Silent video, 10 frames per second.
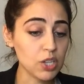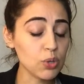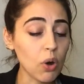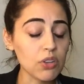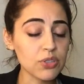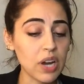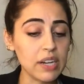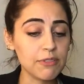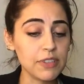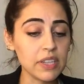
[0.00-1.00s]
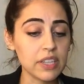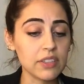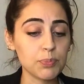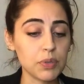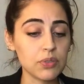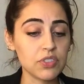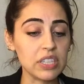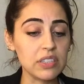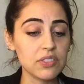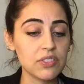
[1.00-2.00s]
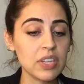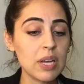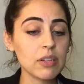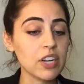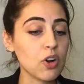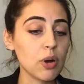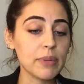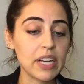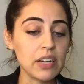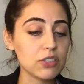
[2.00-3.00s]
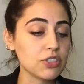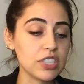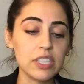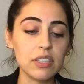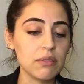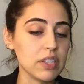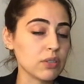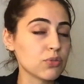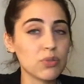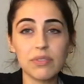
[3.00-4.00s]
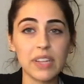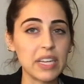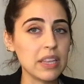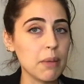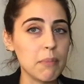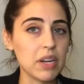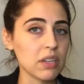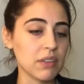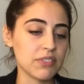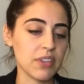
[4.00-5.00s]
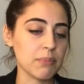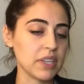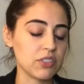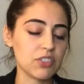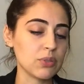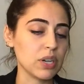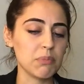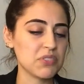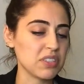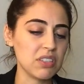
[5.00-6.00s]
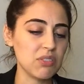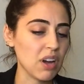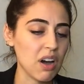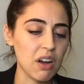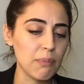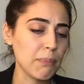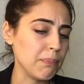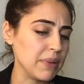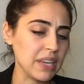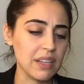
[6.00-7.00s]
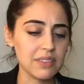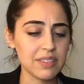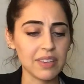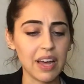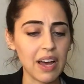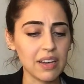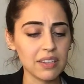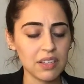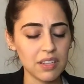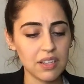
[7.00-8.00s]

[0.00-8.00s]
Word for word: you also kind of feel like this person's like karmic energy they're sort of like in the middle of something too and i'm seeing you not be into that